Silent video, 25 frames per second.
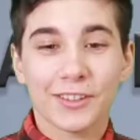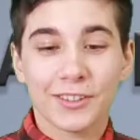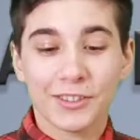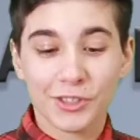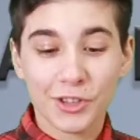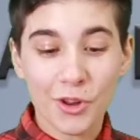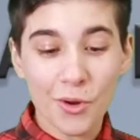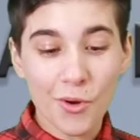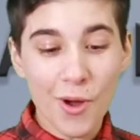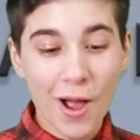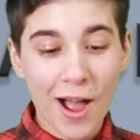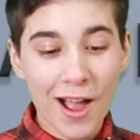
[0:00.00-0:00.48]

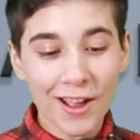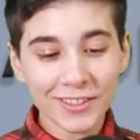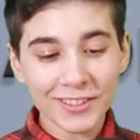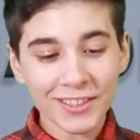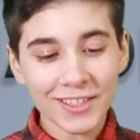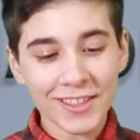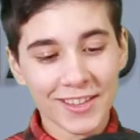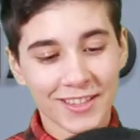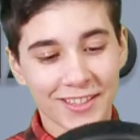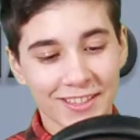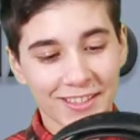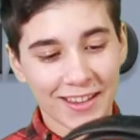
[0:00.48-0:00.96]
So
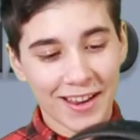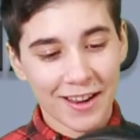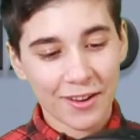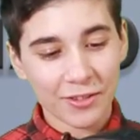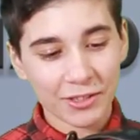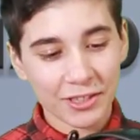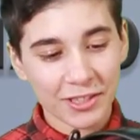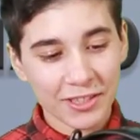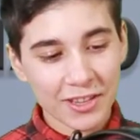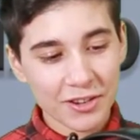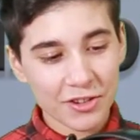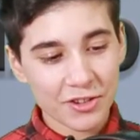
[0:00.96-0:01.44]
onto the
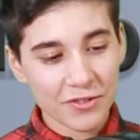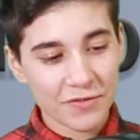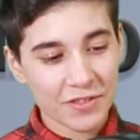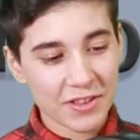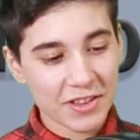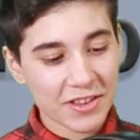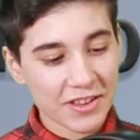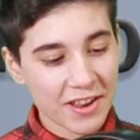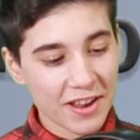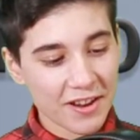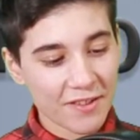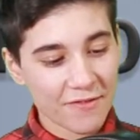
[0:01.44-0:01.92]
soundstage of
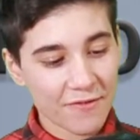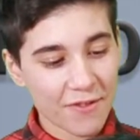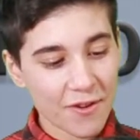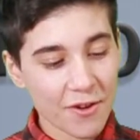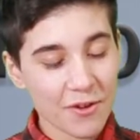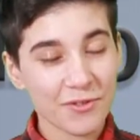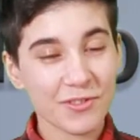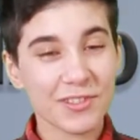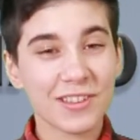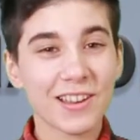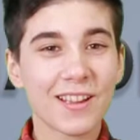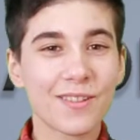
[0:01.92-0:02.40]
these
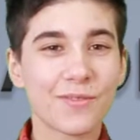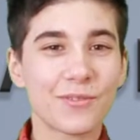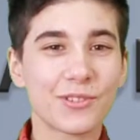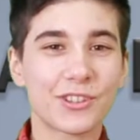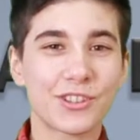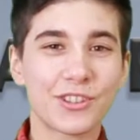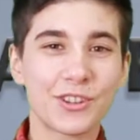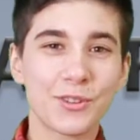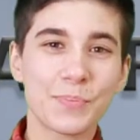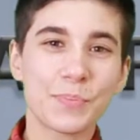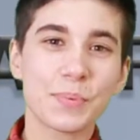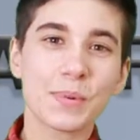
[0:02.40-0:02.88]
headphones, I was
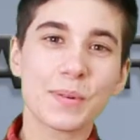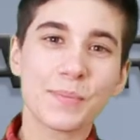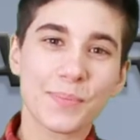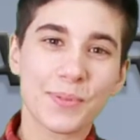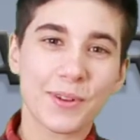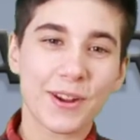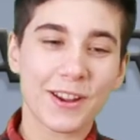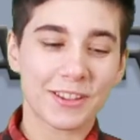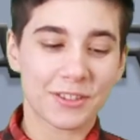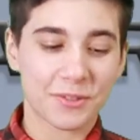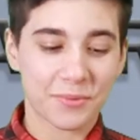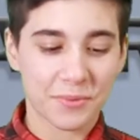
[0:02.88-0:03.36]
super
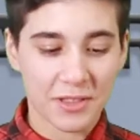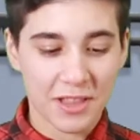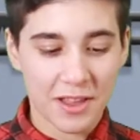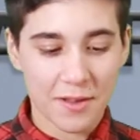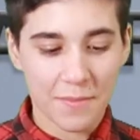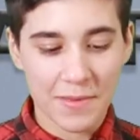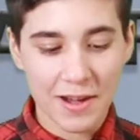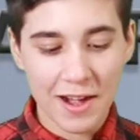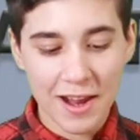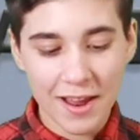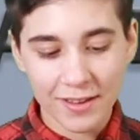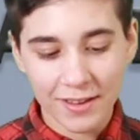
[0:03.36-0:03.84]
impressed with
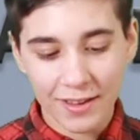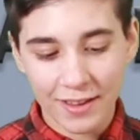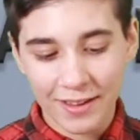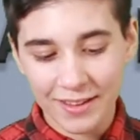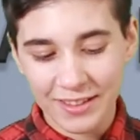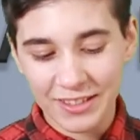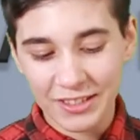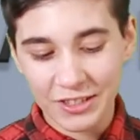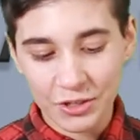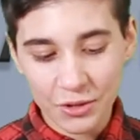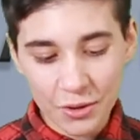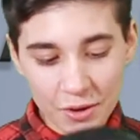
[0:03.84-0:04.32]
them, and I
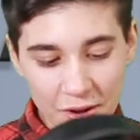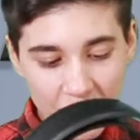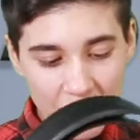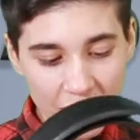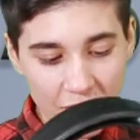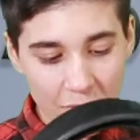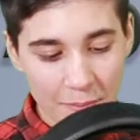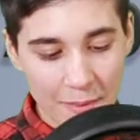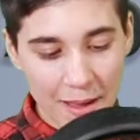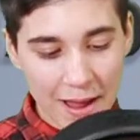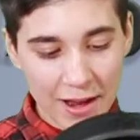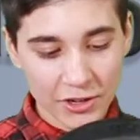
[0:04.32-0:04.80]
sort
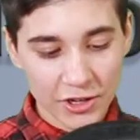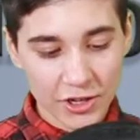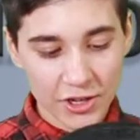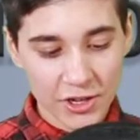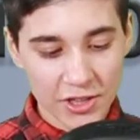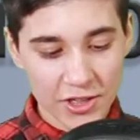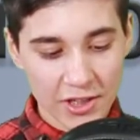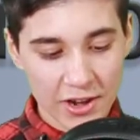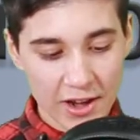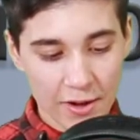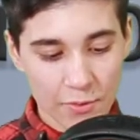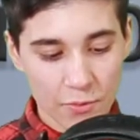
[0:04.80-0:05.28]
of
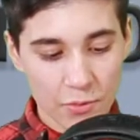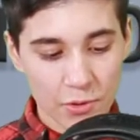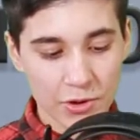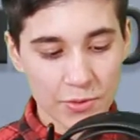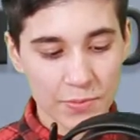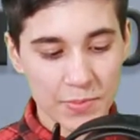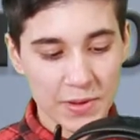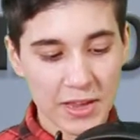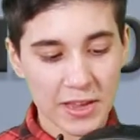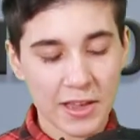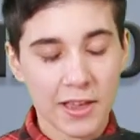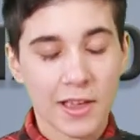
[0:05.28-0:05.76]
imagined that I
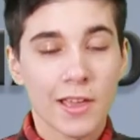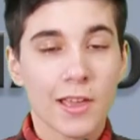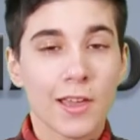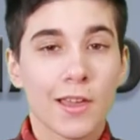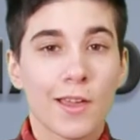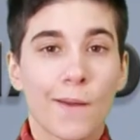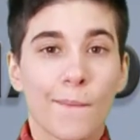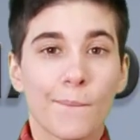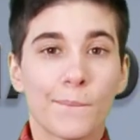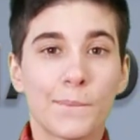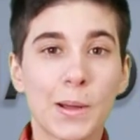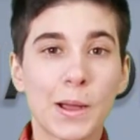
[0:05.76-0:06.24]
would be,
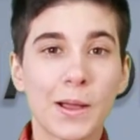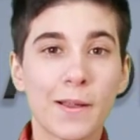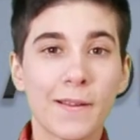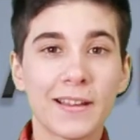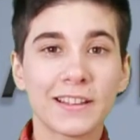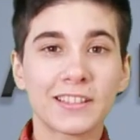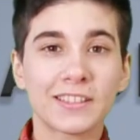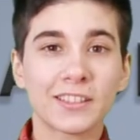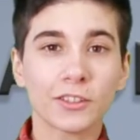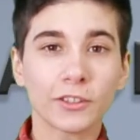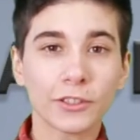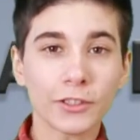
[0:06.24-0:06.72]
but
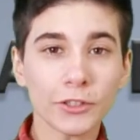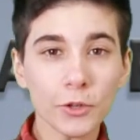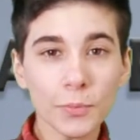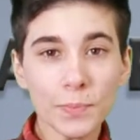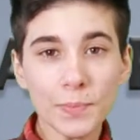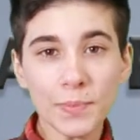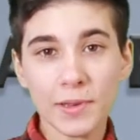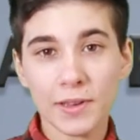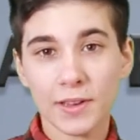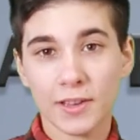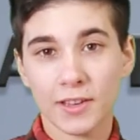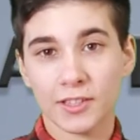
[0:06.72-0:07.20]
it's a little
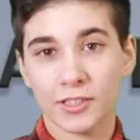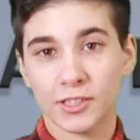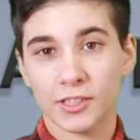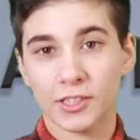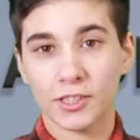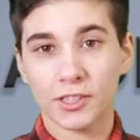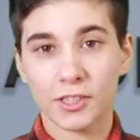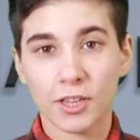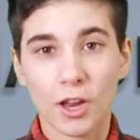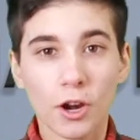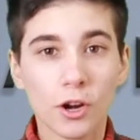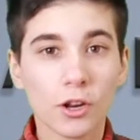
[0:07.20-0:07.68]
bit
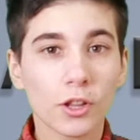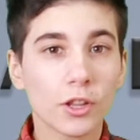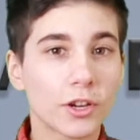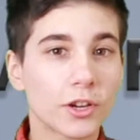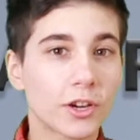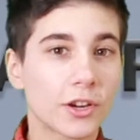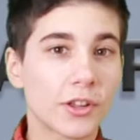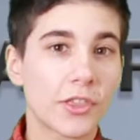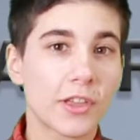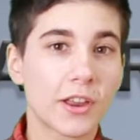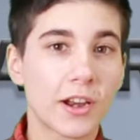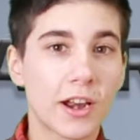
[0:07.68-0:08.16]

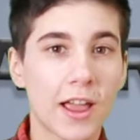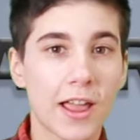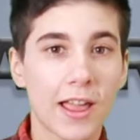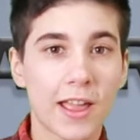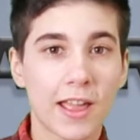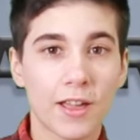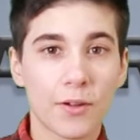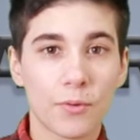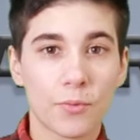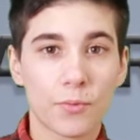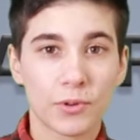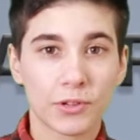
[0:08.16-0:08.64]
subtler than
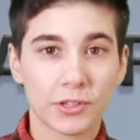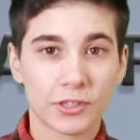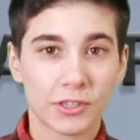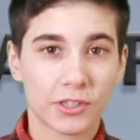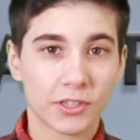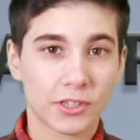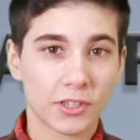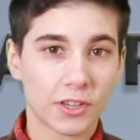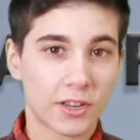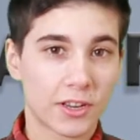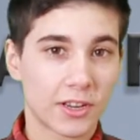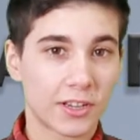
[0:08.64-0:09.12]
I
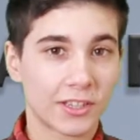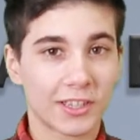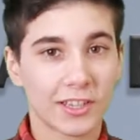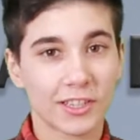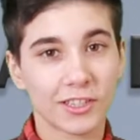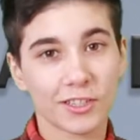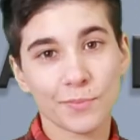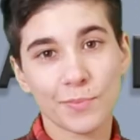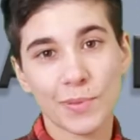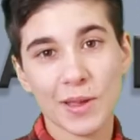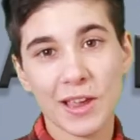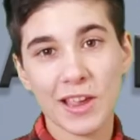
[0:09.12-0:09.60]
was
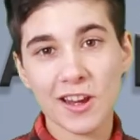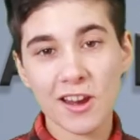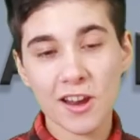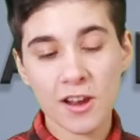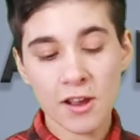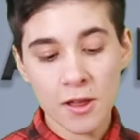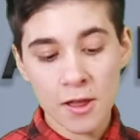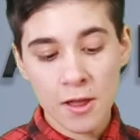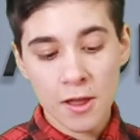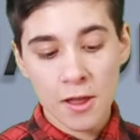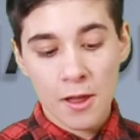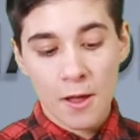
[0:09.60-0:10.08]

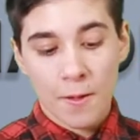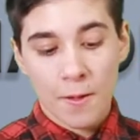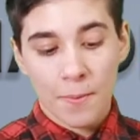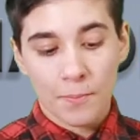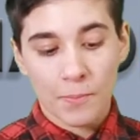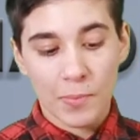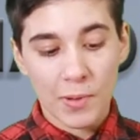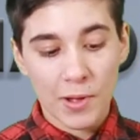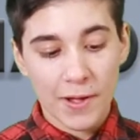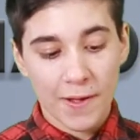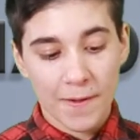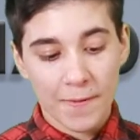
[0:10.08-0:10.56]
anticipating,
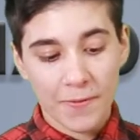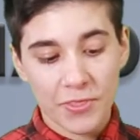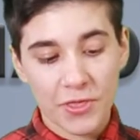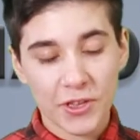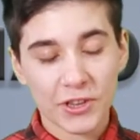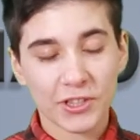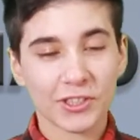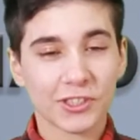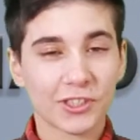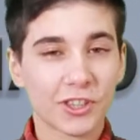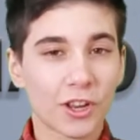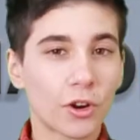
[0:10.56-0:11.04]
but
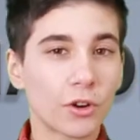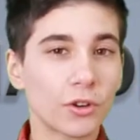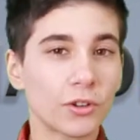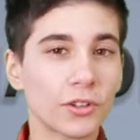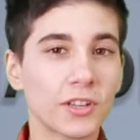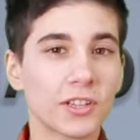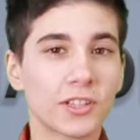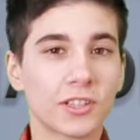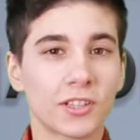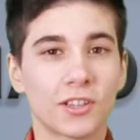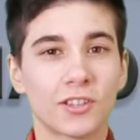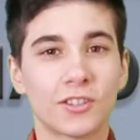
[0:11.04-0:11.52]
the
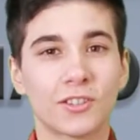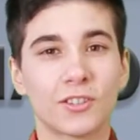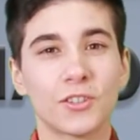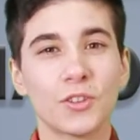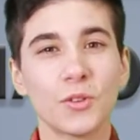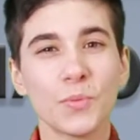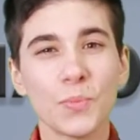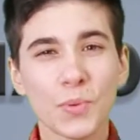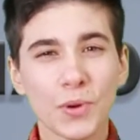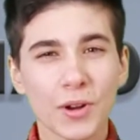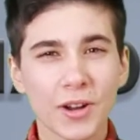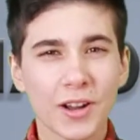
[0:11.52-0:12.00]
subtleness is
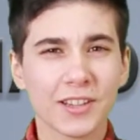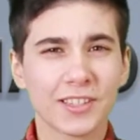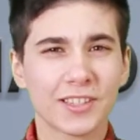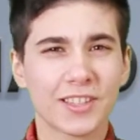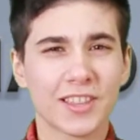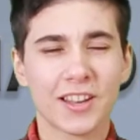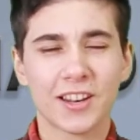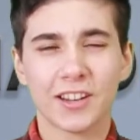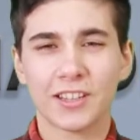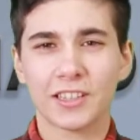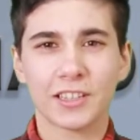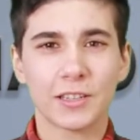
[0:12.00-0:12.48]
super
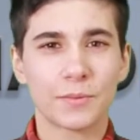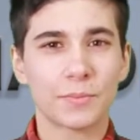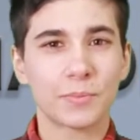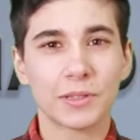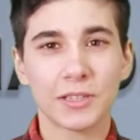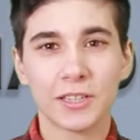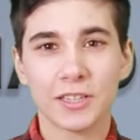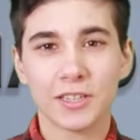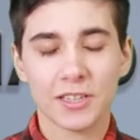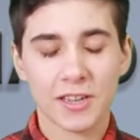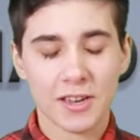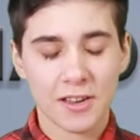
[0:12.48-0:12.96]
aesthetically
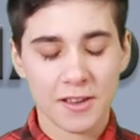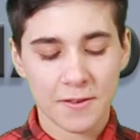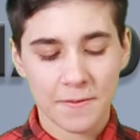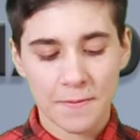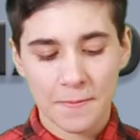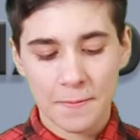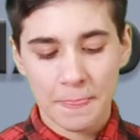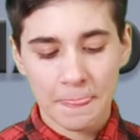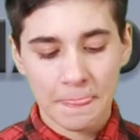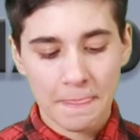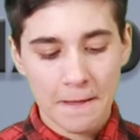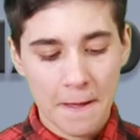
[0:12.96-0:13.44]
pleasing.
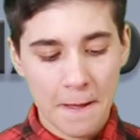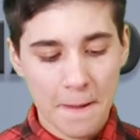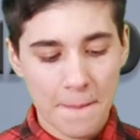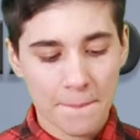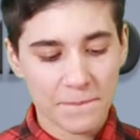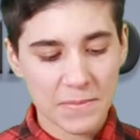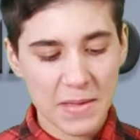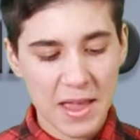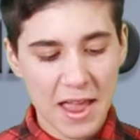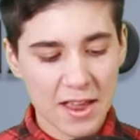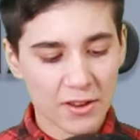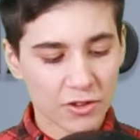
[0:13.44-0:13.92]

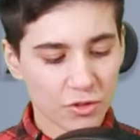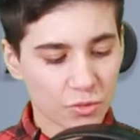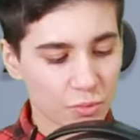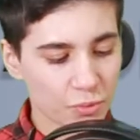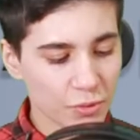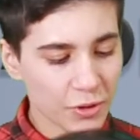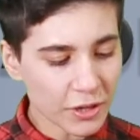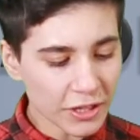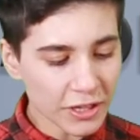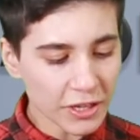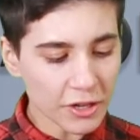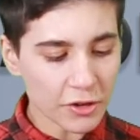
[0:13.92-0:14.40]
It has
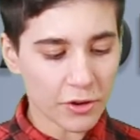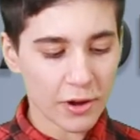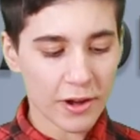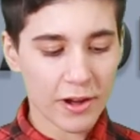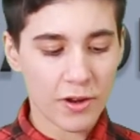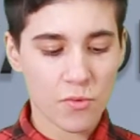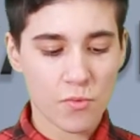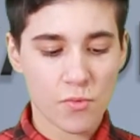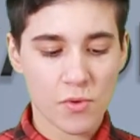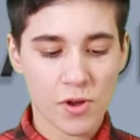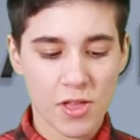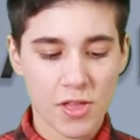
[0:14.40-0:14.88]
really
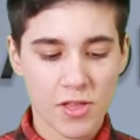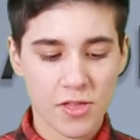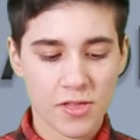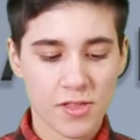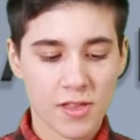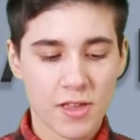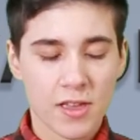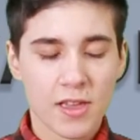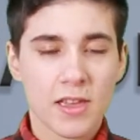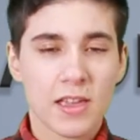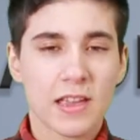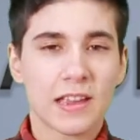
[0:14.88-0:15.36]
great
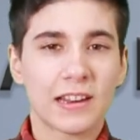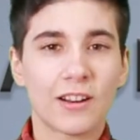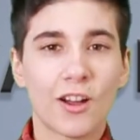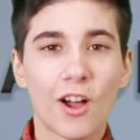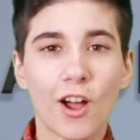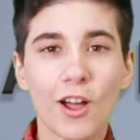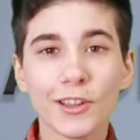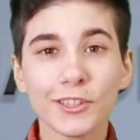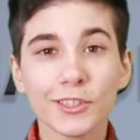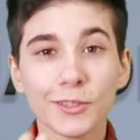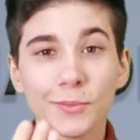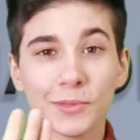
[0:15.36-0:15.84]
width, an
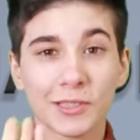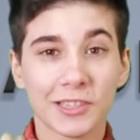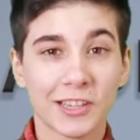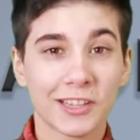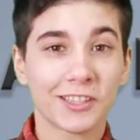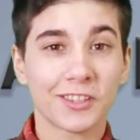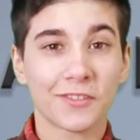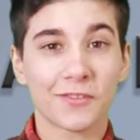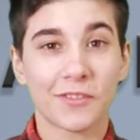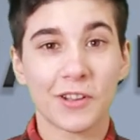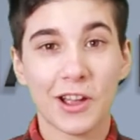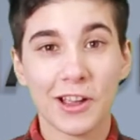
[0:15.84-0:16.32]
awesome
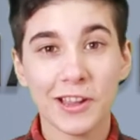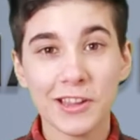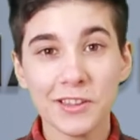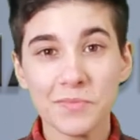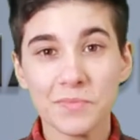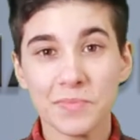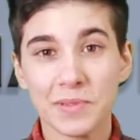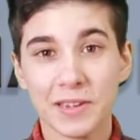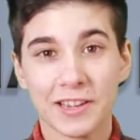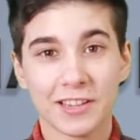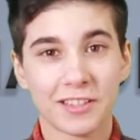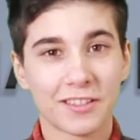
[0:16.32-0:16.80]
sense of
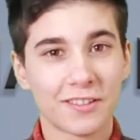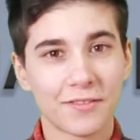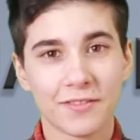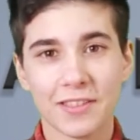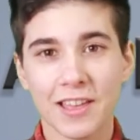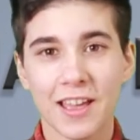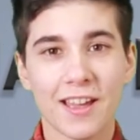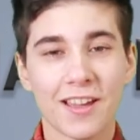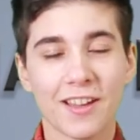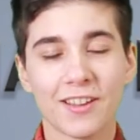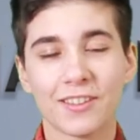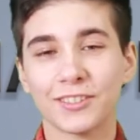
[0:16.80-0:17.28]
height because of
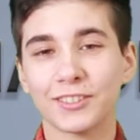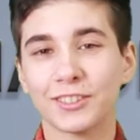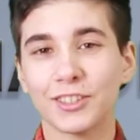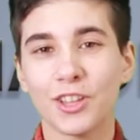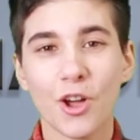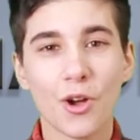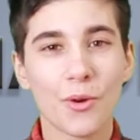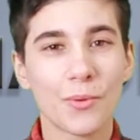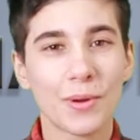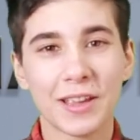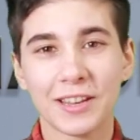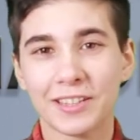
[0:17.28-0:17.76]
that
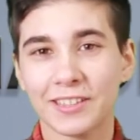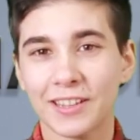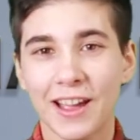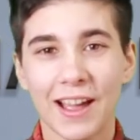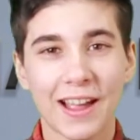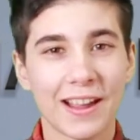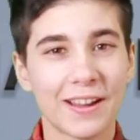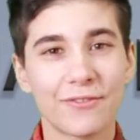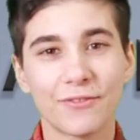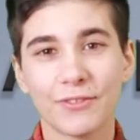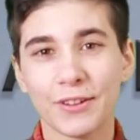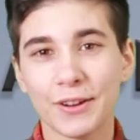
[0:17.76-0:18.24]
low and
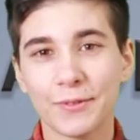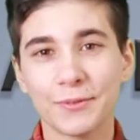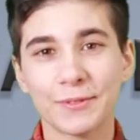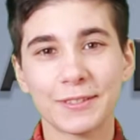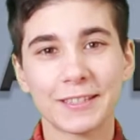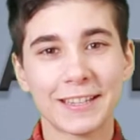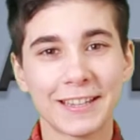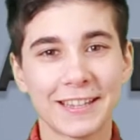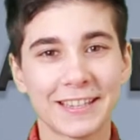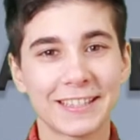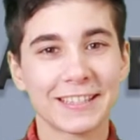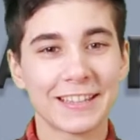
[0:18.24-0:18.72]
high
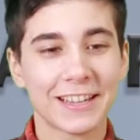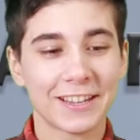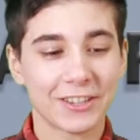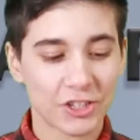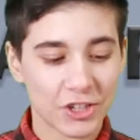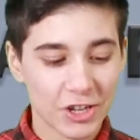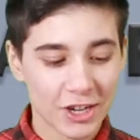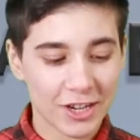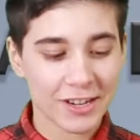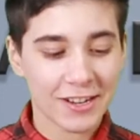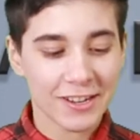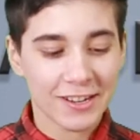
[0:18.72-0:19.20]
frequency
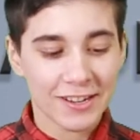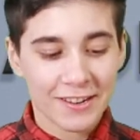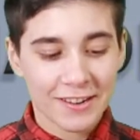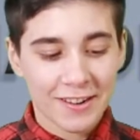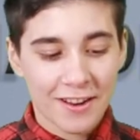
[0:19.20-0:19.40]
extension.